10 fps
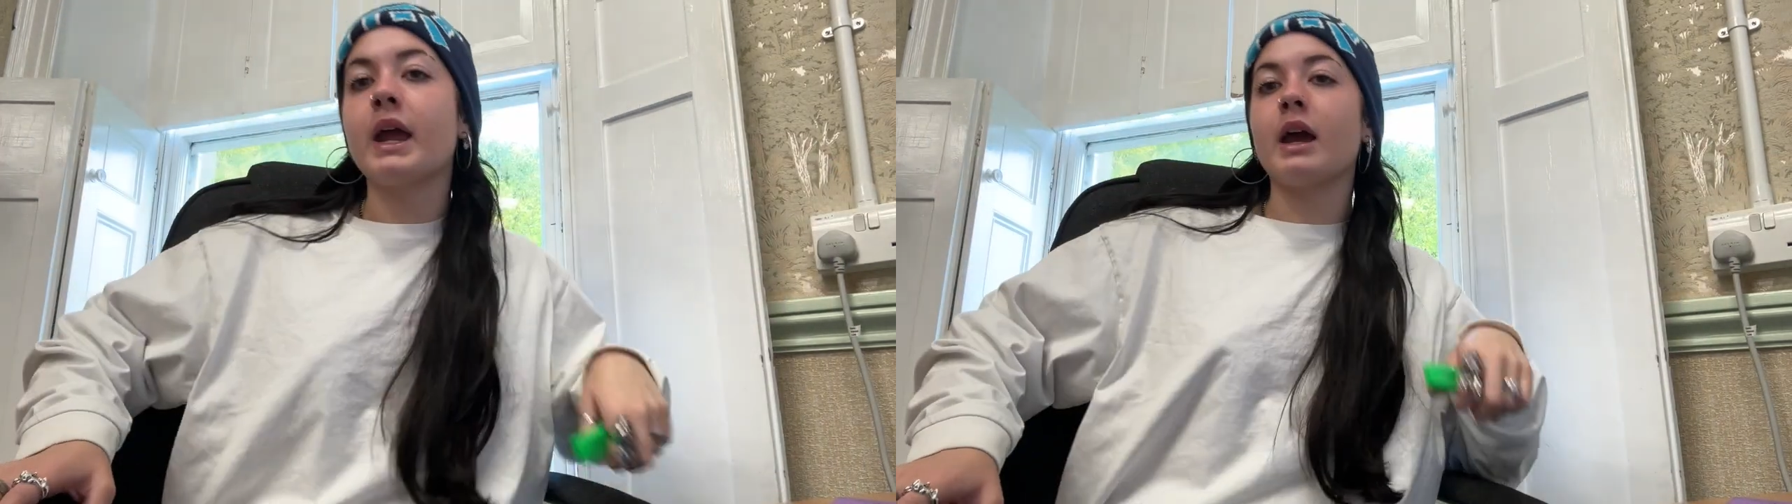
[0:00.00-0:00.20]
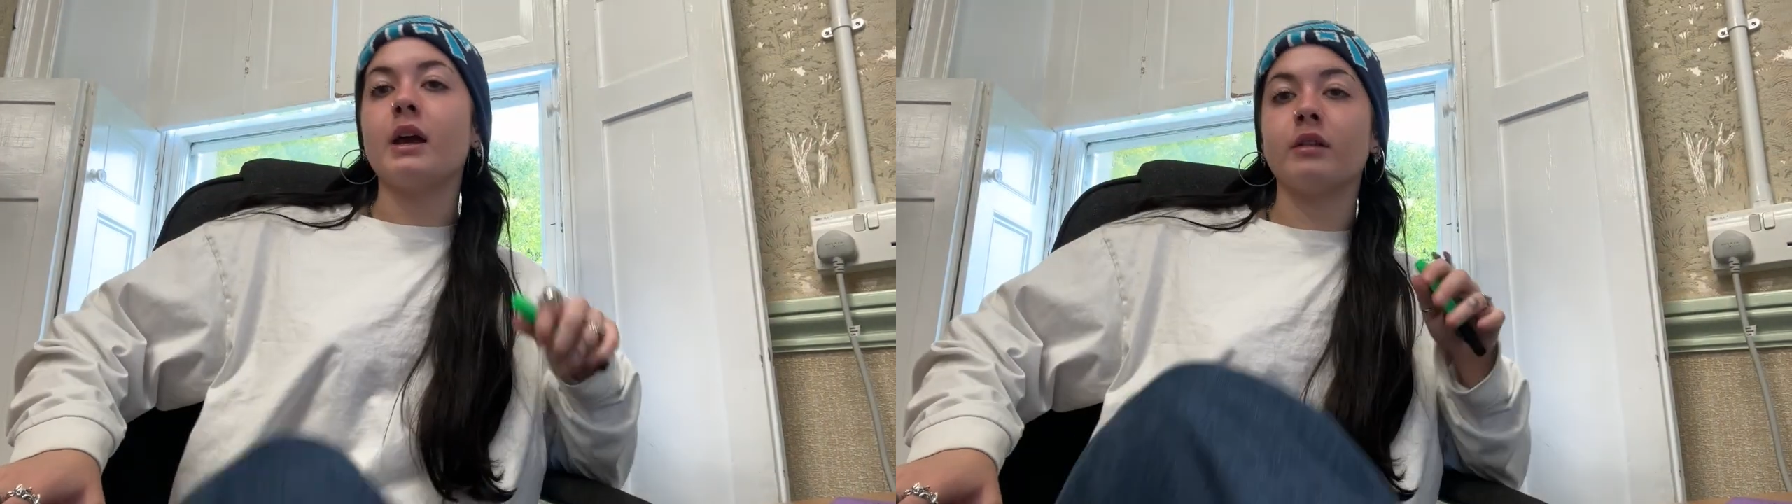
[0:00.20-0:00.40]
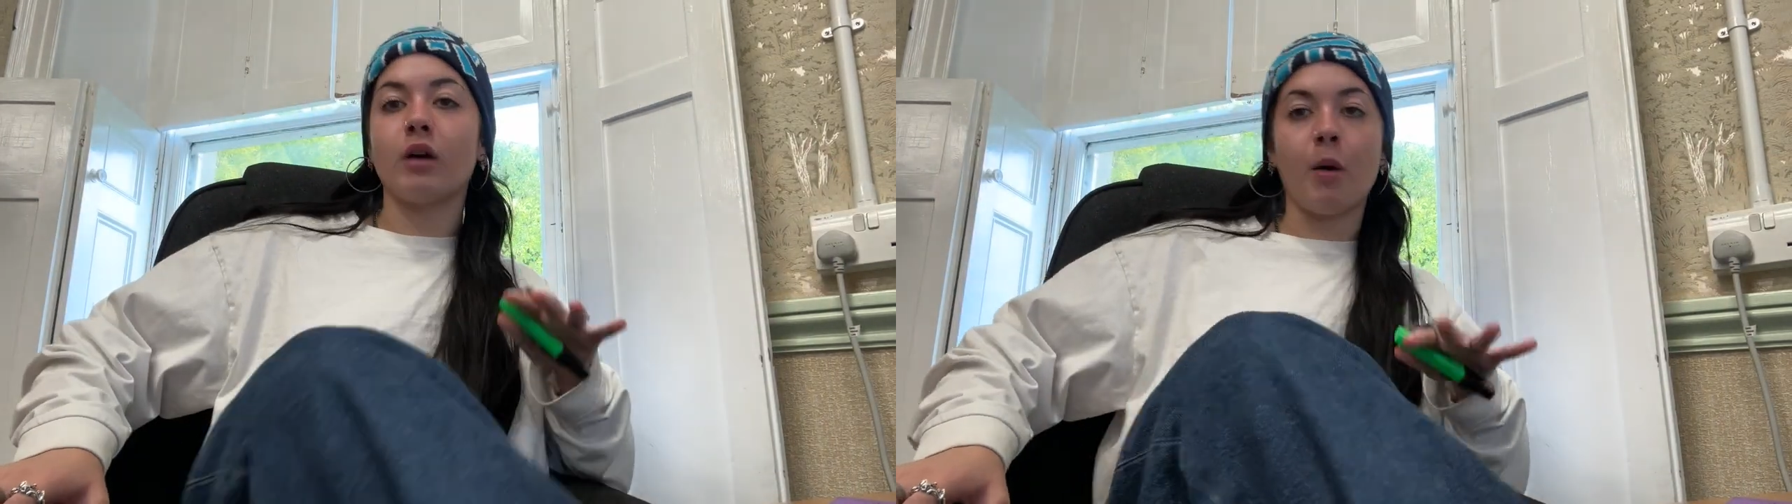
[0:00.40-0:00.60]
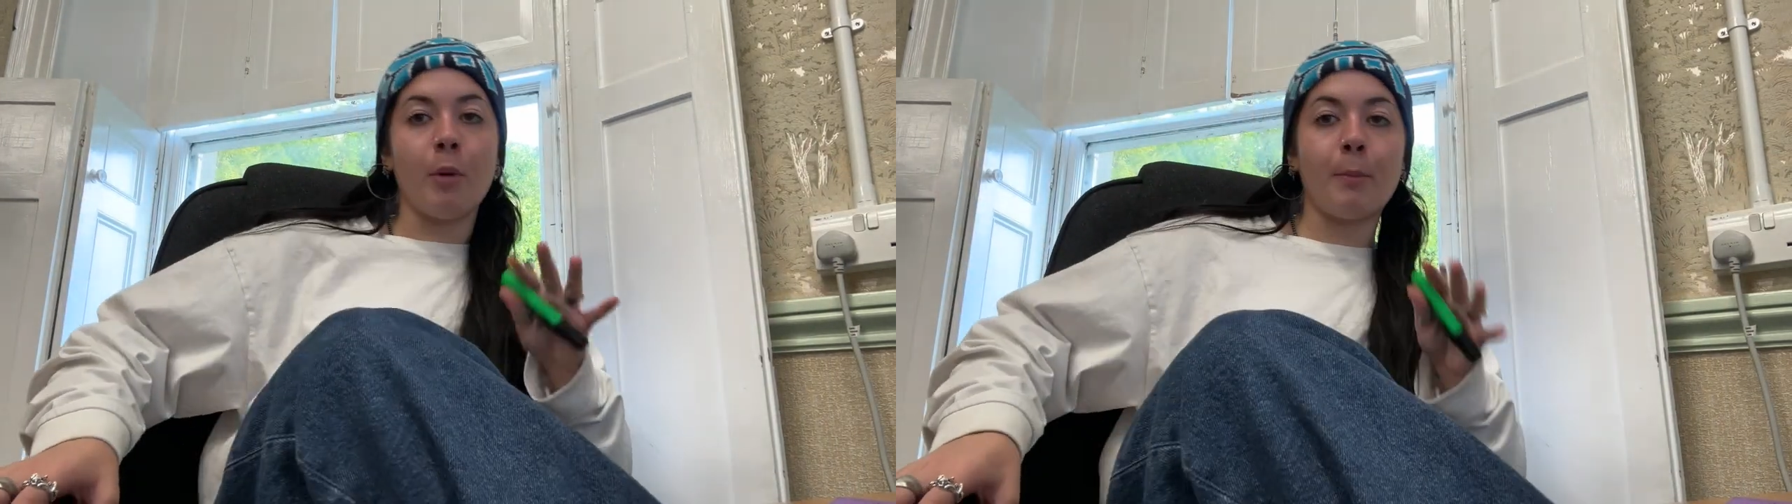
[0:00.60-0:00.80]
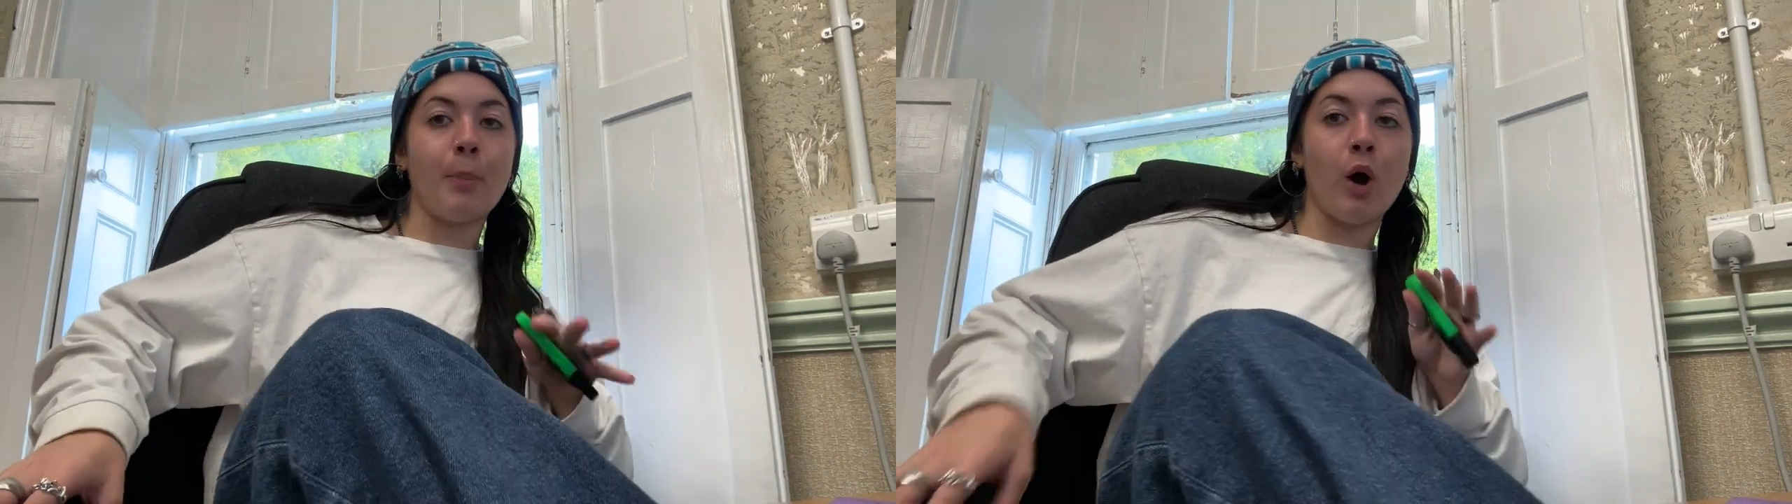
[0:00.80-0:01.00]
is I'm
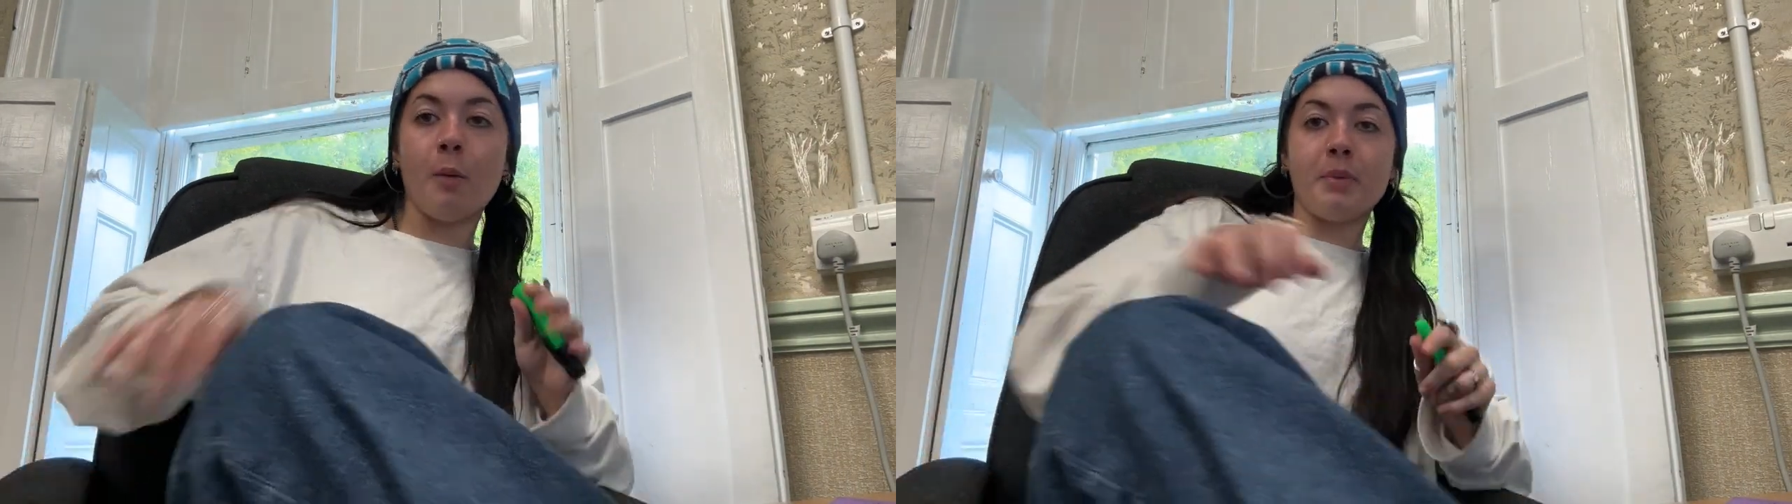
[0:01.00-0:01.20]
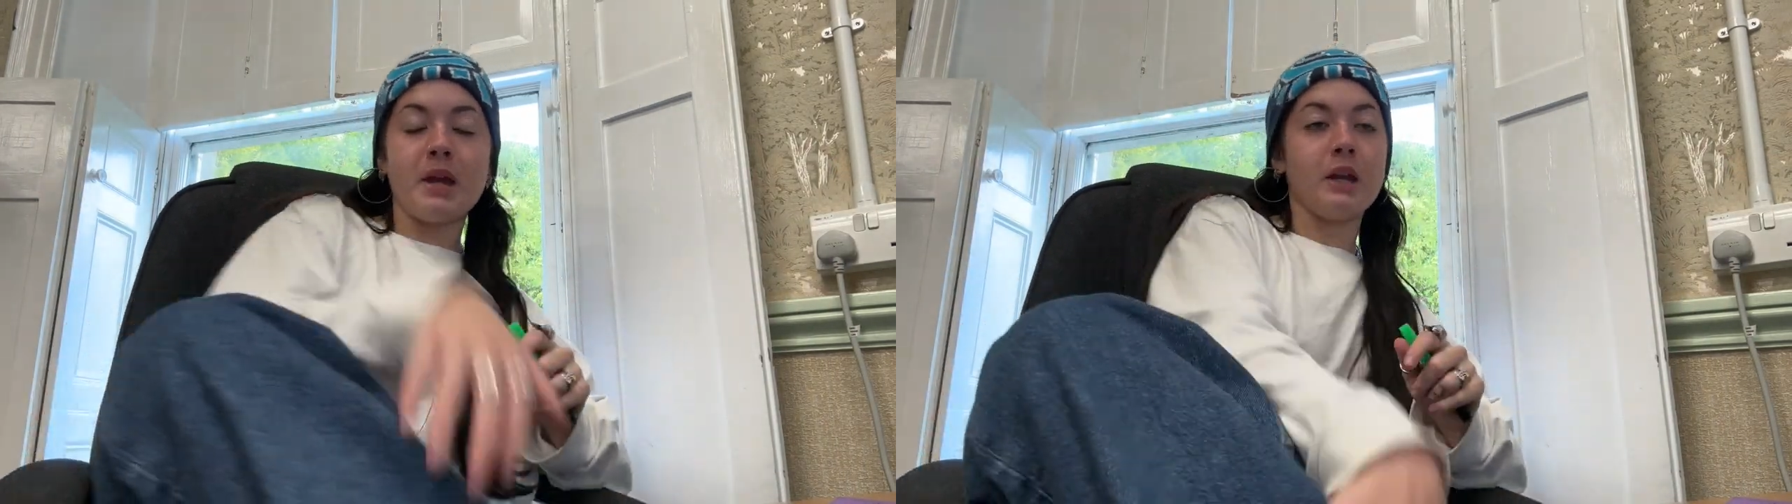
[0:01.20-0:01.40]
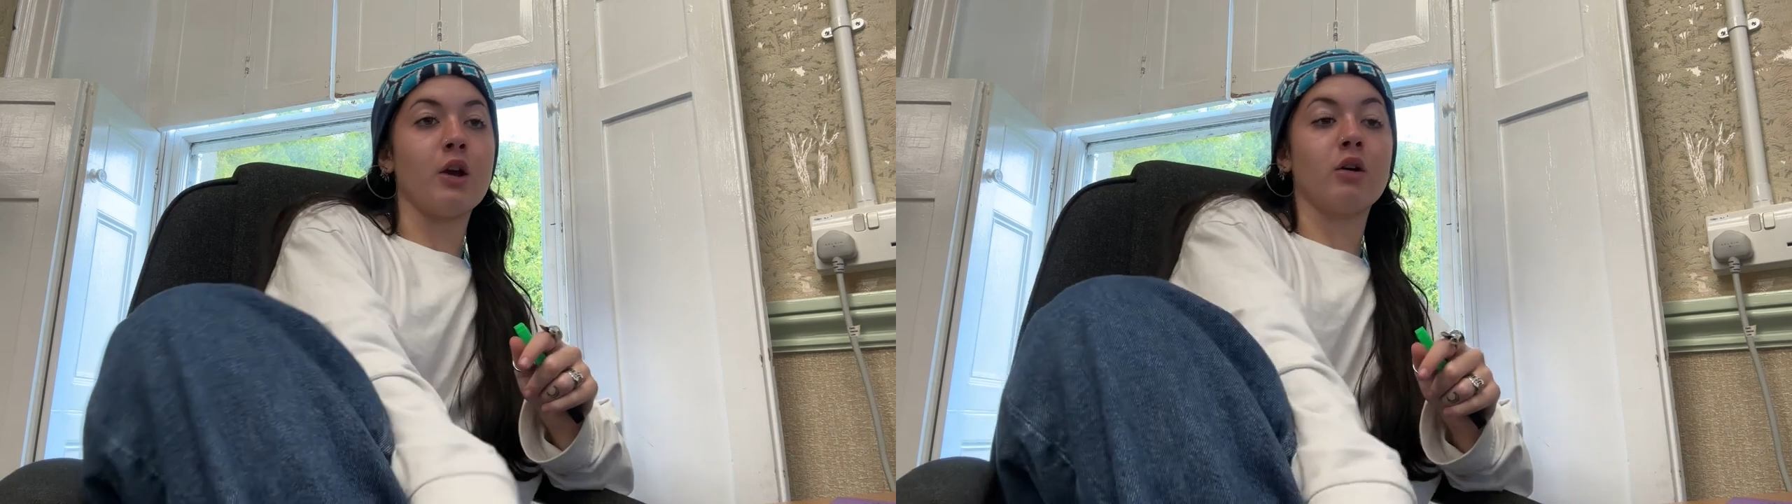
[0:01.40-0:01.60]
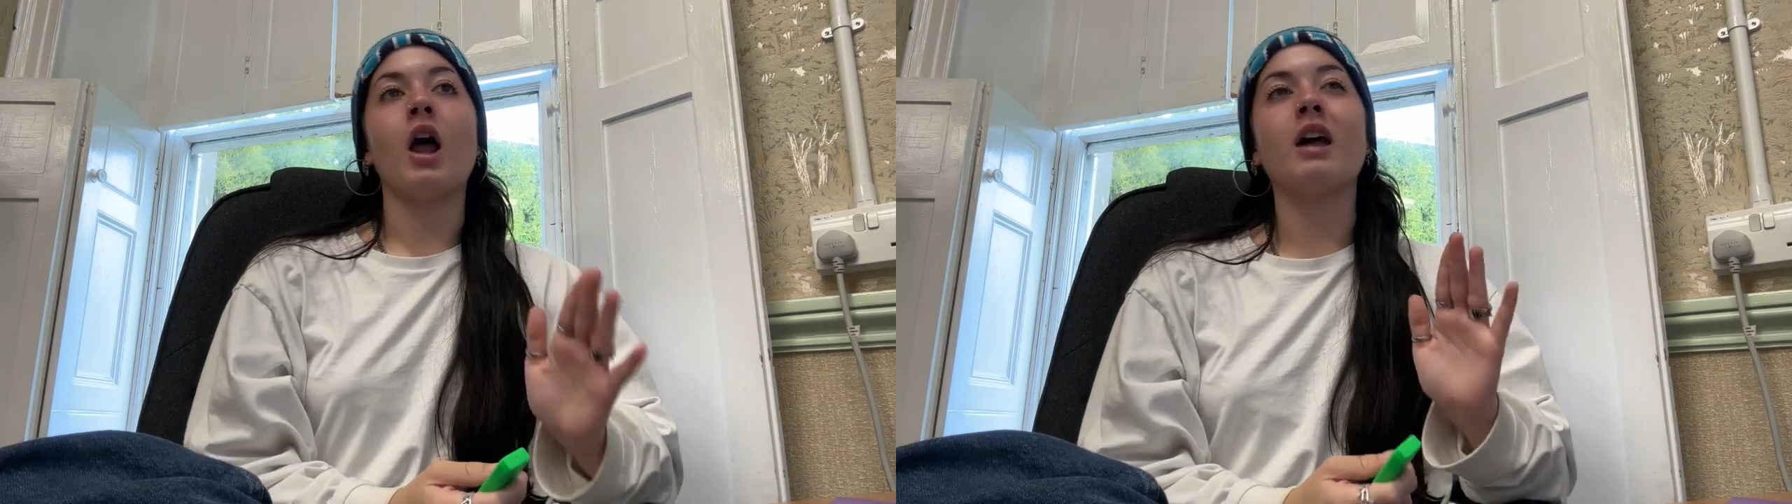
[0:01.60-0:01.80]
gonna put a beanie on.